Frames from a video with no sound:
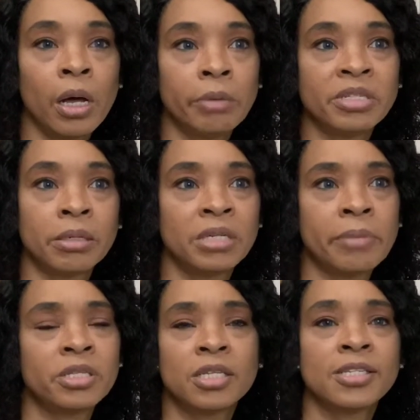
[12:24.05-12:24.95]

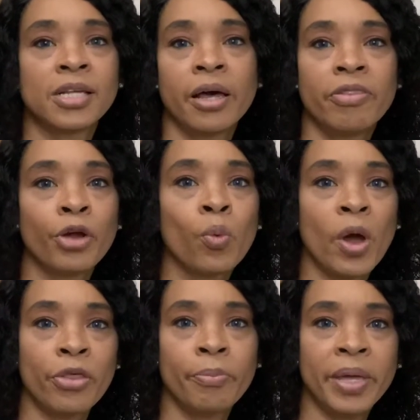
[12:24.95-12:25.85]
Sometimes the sun, they're
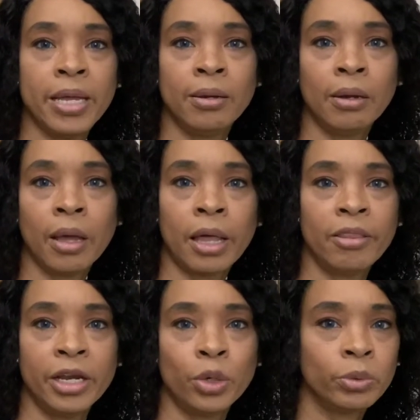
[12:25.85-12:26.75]
weather beaten and
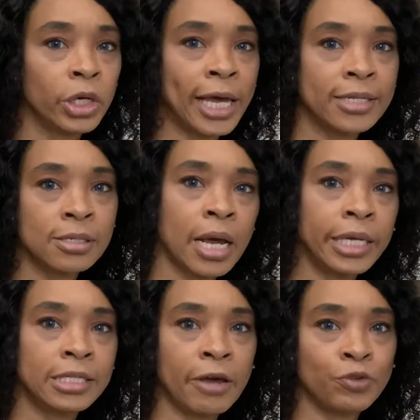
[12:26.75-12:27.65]
they don't look as
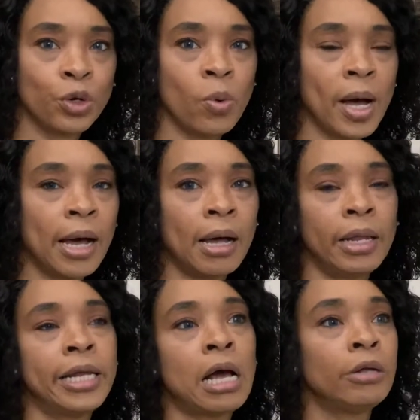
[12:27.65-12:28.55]
nice after a while,
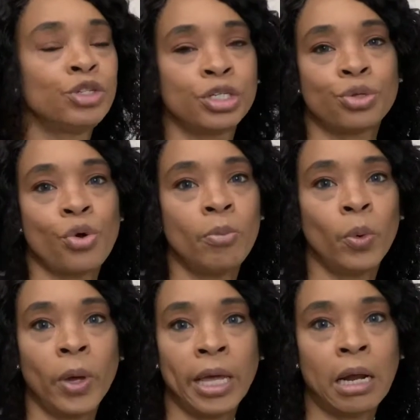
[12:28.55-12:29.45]
and I'll just throw them
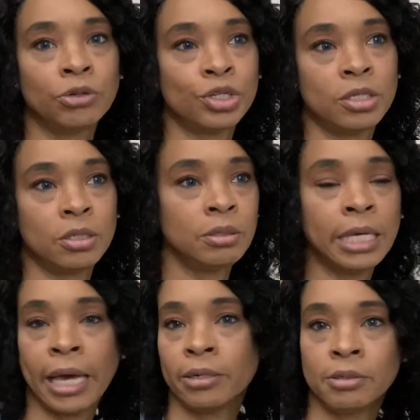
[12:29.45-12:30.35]
away and I'll just
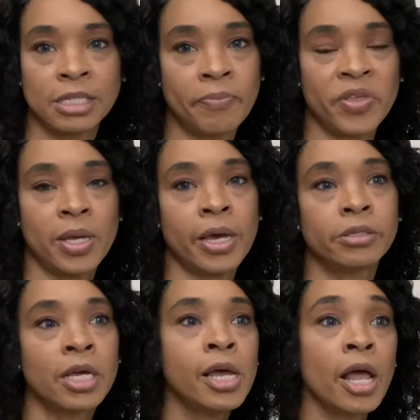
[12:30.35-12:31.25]
get something else.
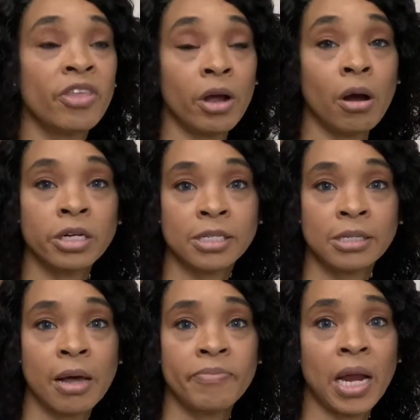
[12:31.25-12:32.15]
There are
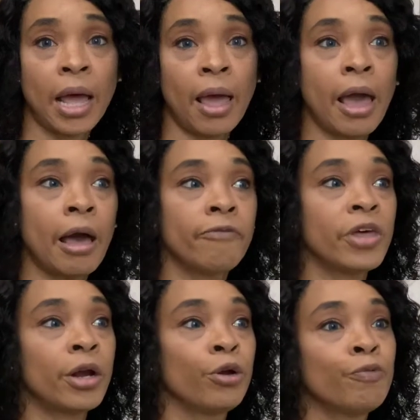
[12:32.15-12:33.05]
some that I have
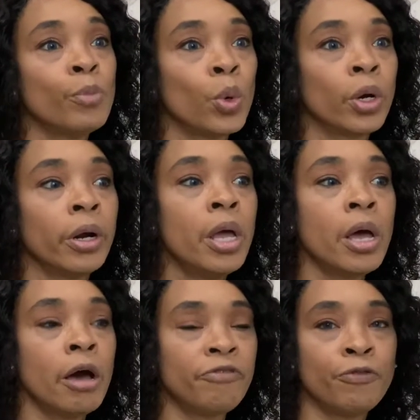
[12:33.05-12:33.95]
that are more
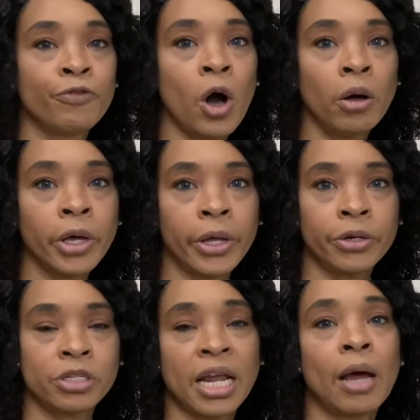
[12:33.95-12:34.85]
of the fall
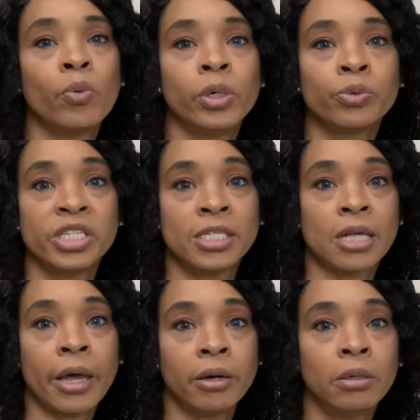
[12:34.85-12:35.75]
colors that I will
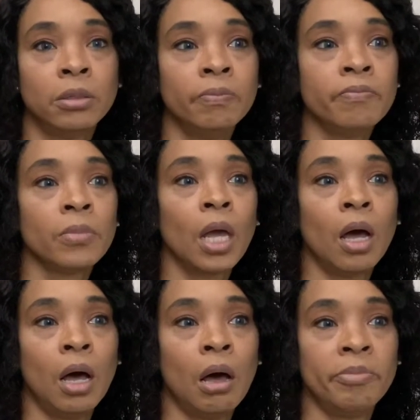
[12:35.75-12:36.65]
recycle,
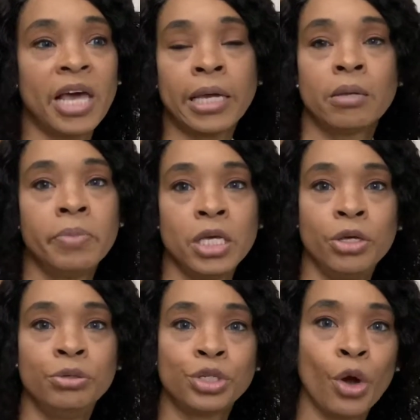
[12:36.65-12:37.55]
that can be
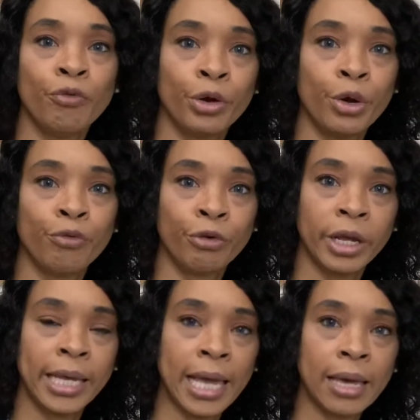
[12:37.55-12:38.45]
used over and over
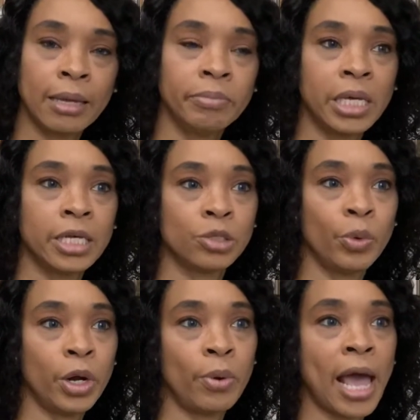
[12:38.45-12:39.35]
again, because we
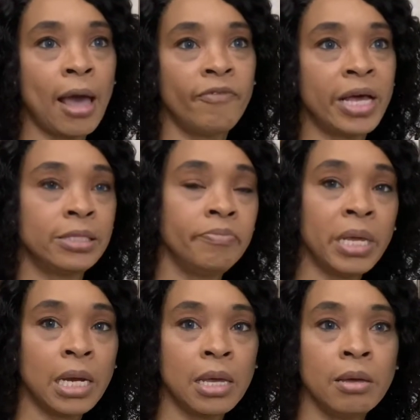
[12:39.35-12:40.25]
don't have as
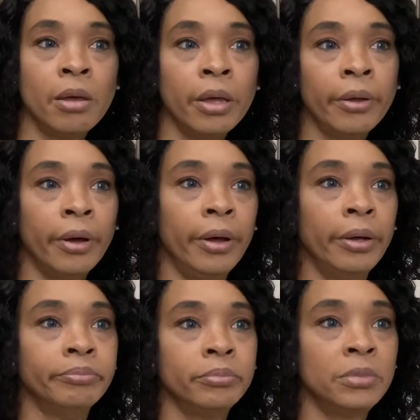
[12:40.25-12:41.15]
many
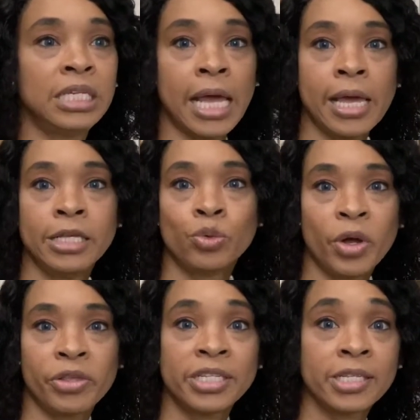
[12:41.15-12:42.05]
days where
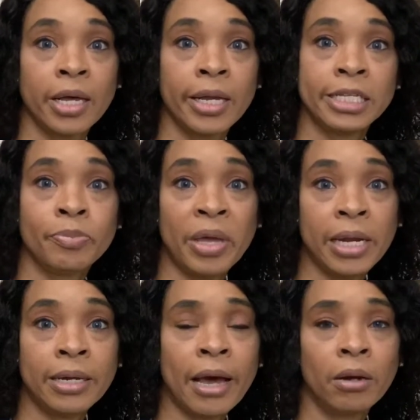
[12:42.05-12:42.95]
the sun is
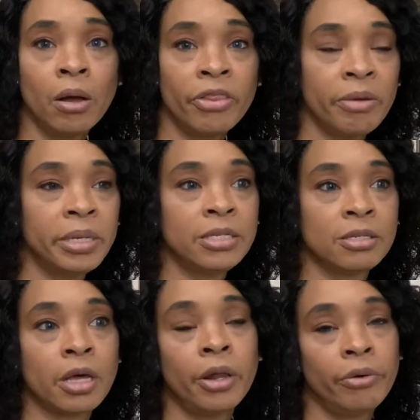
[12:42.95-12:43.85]
beating down on them and
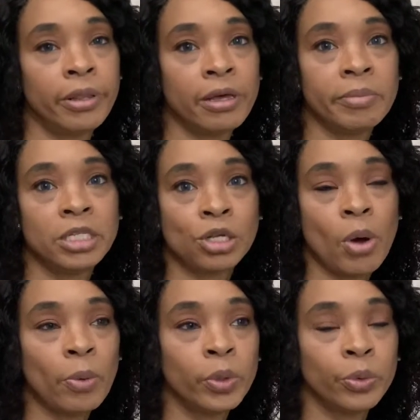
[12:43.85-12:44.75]
discoloring them, and so
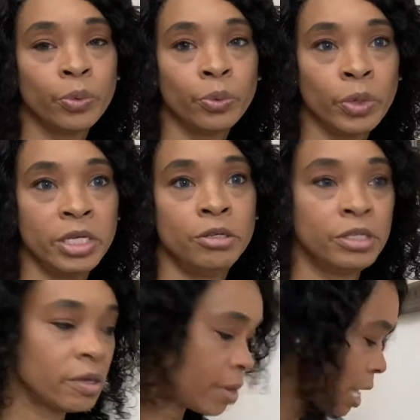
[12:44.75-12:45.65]
I will reuse
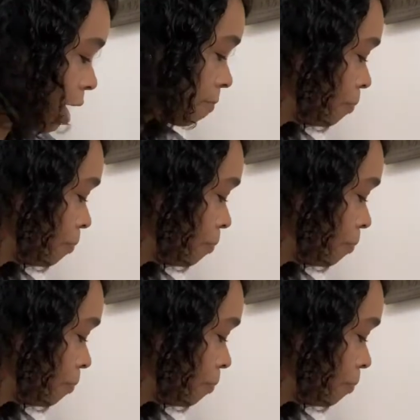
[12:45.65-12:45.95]
them again.